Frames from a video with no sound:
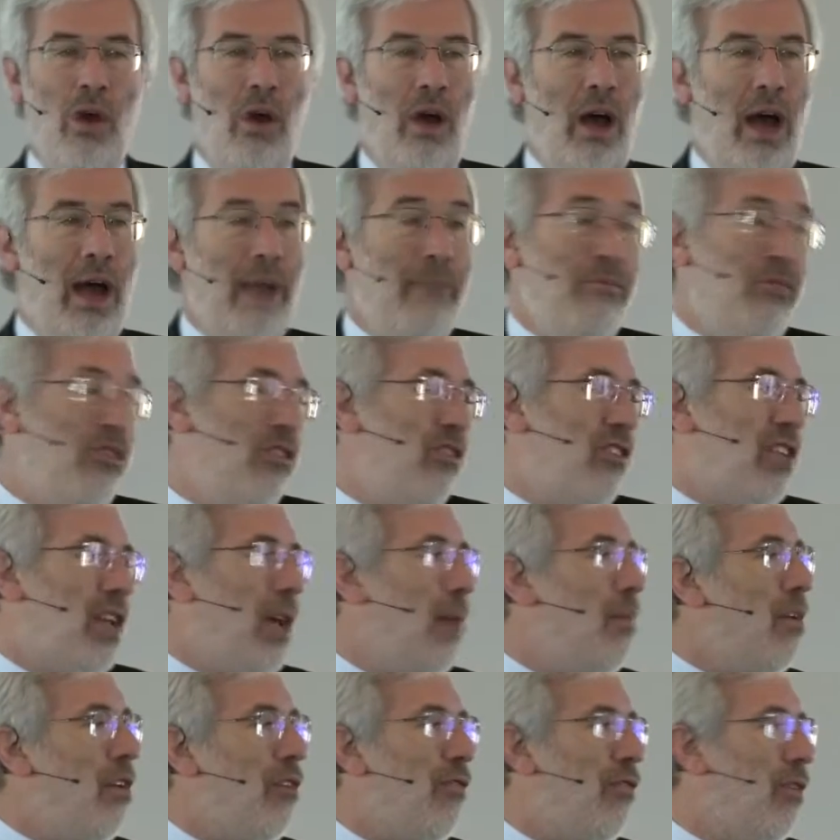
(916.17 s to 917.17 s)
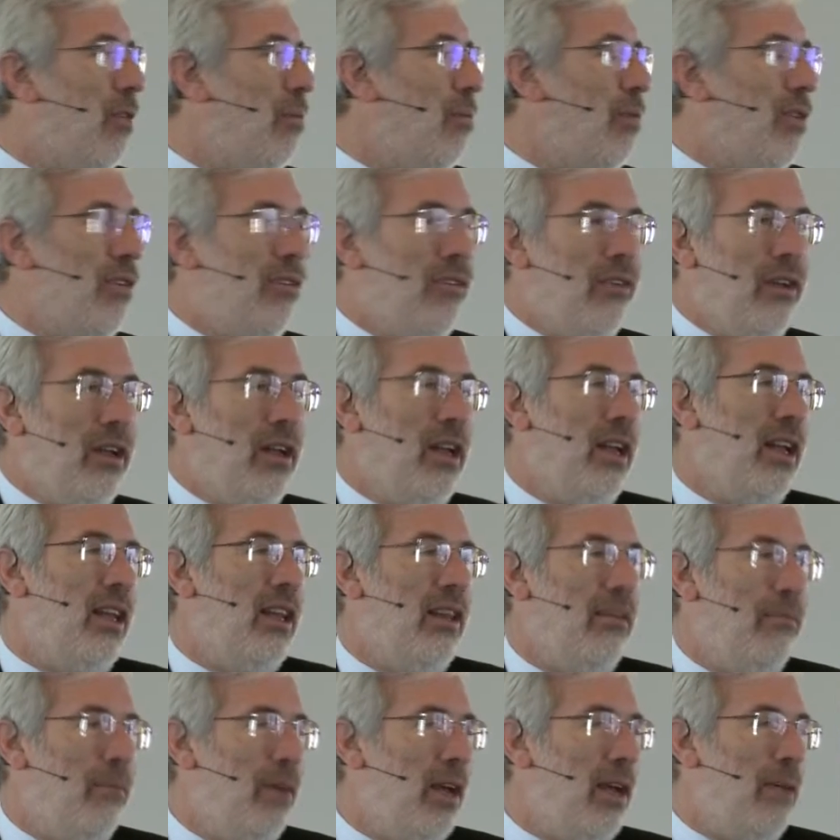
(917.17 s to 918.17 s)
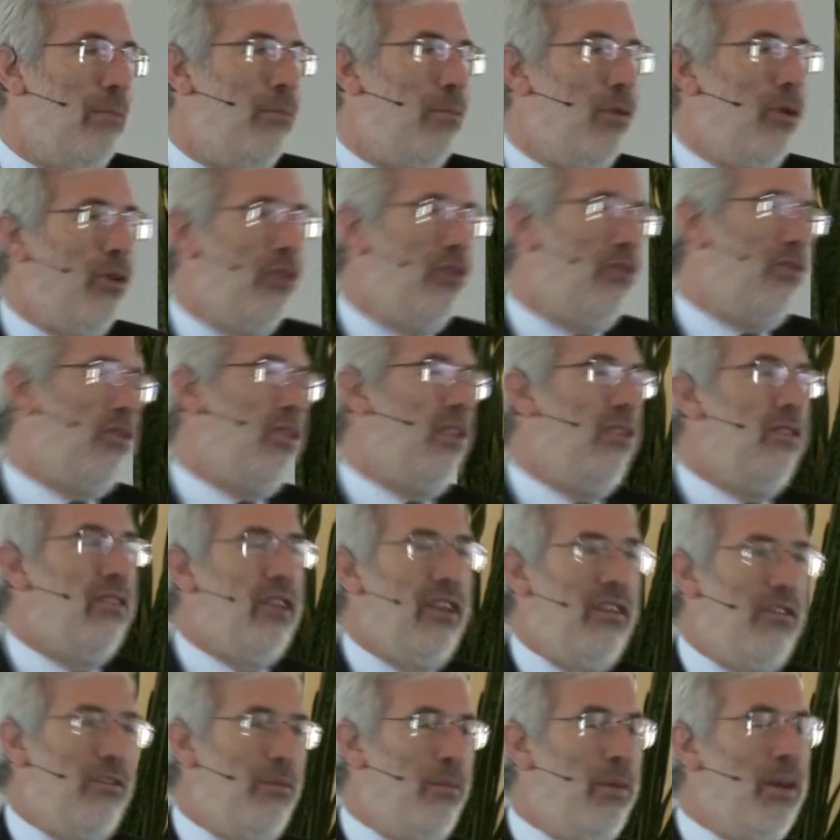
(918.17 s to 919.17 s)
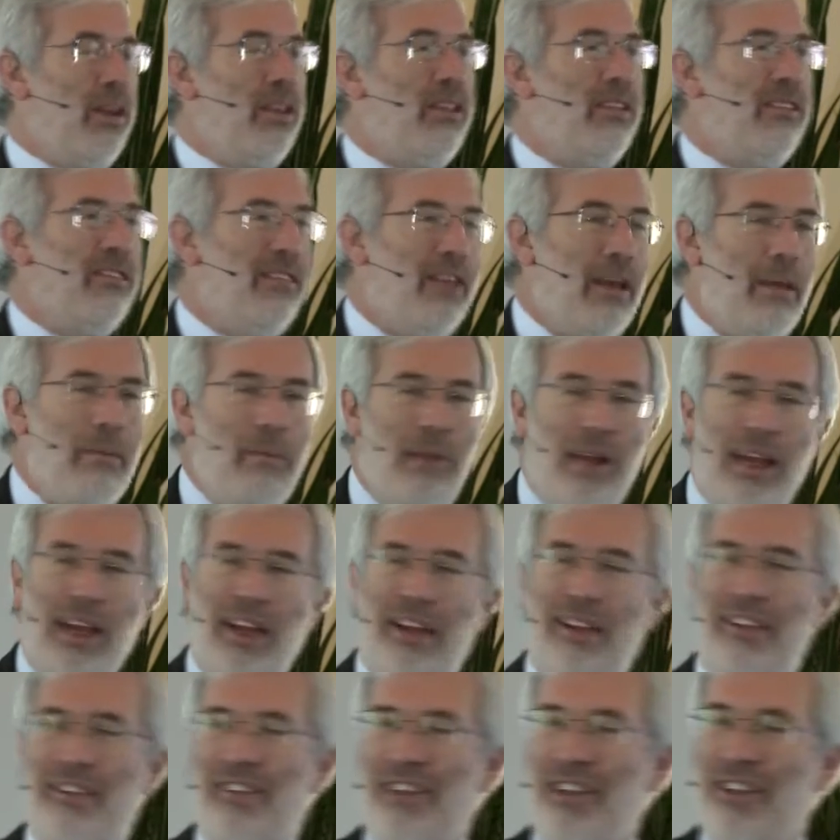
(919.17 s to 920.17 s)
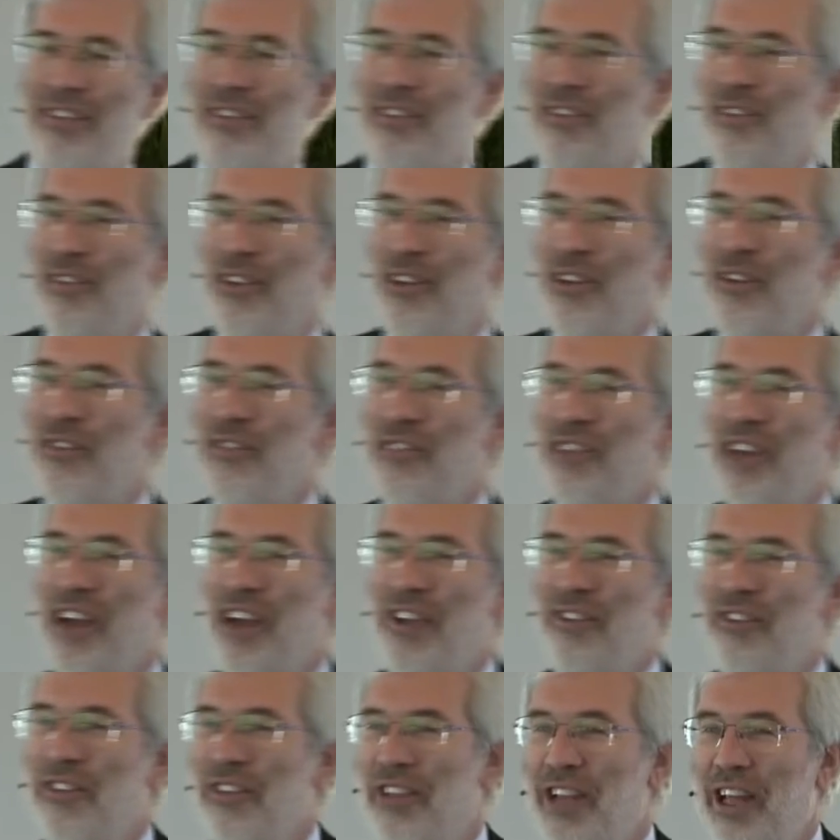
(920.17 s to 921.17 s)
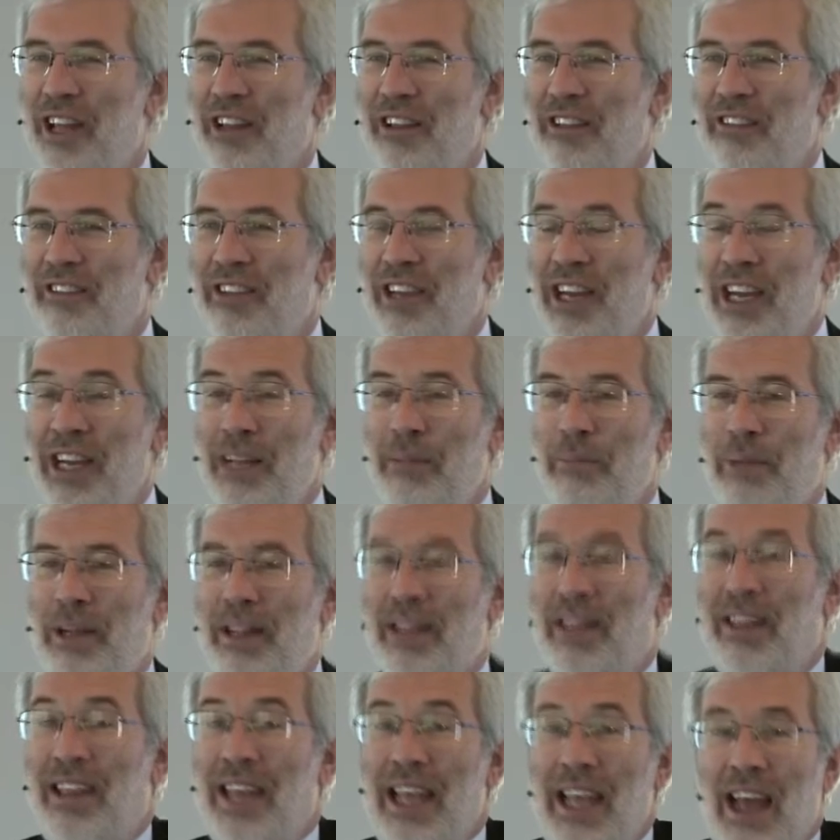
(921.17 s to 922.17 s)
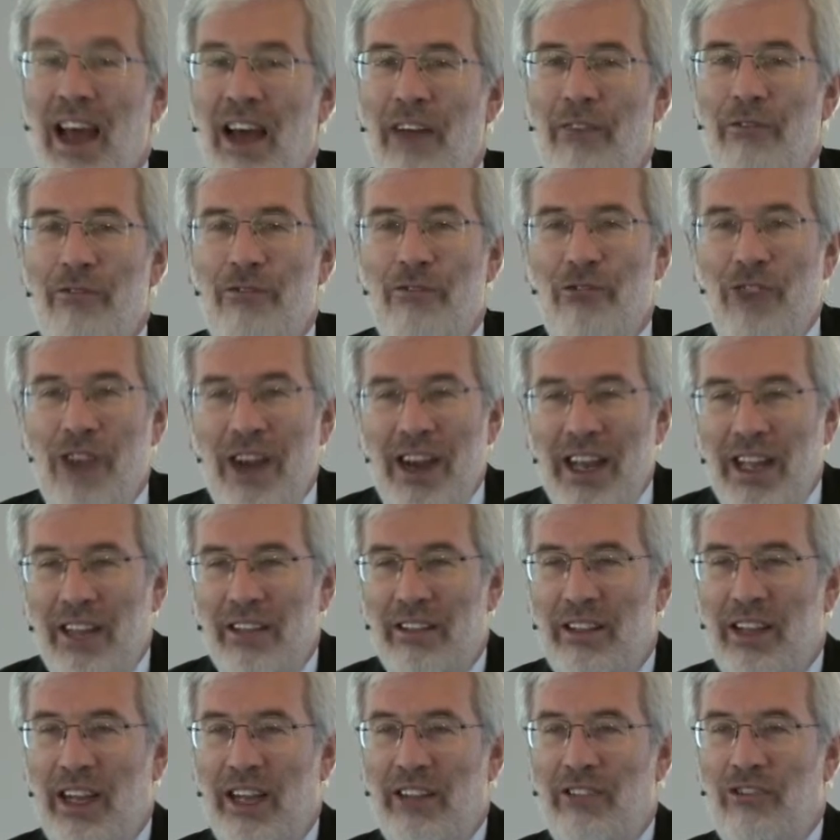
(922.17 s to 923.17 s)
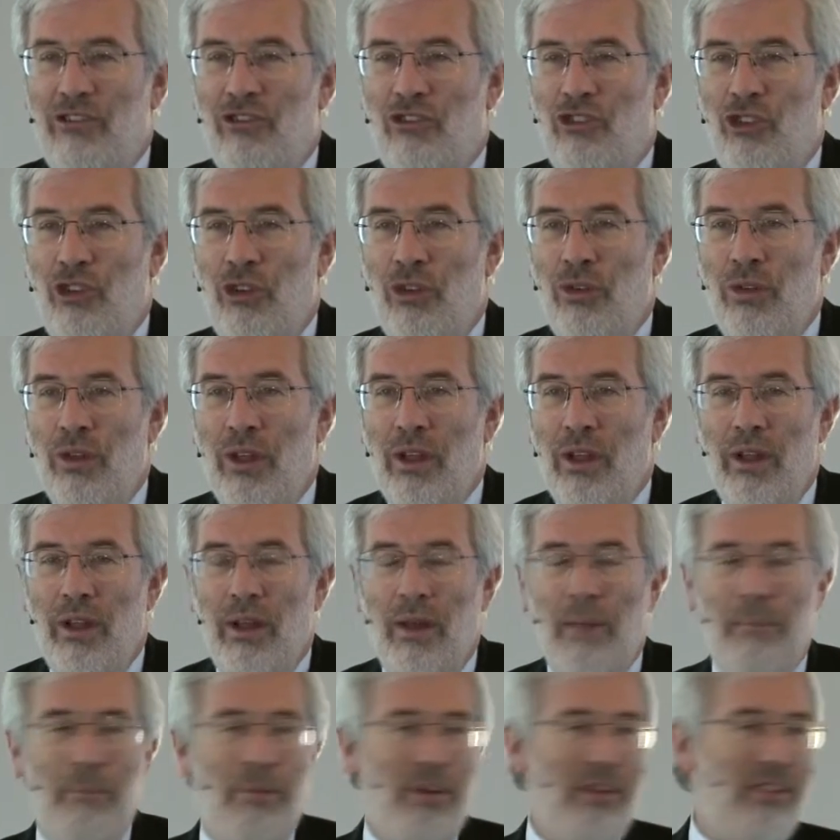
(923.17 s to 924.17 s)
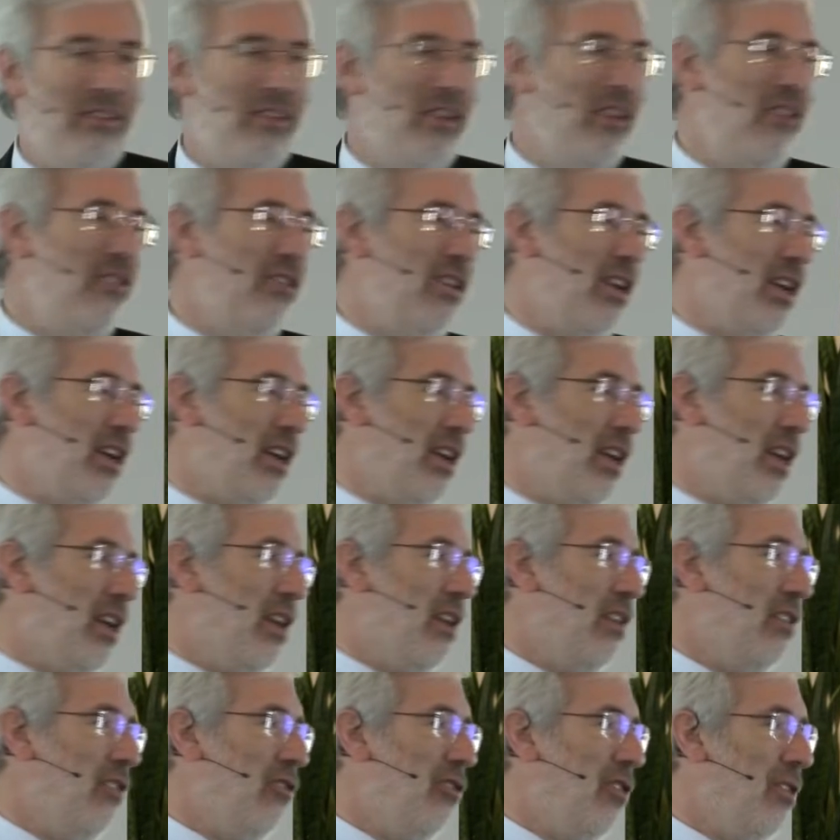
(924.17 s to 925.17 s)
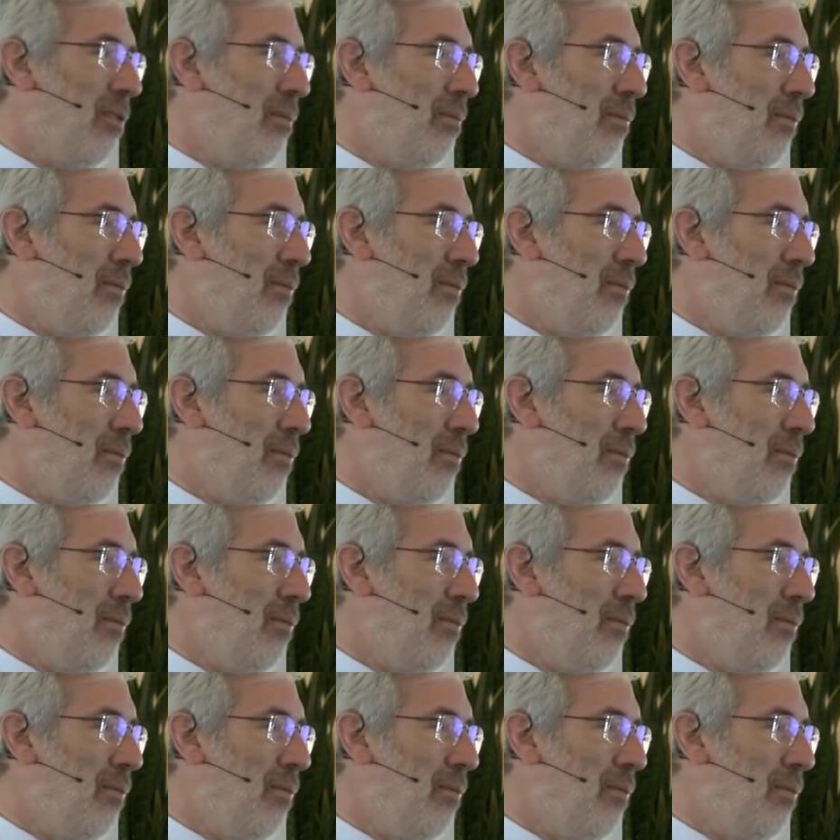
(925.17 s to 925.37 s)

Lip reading: I'm just coming from Brazil, and being Portuguese, I speak the same language as all those guys on the other side, but they are very attached to precision agriculture.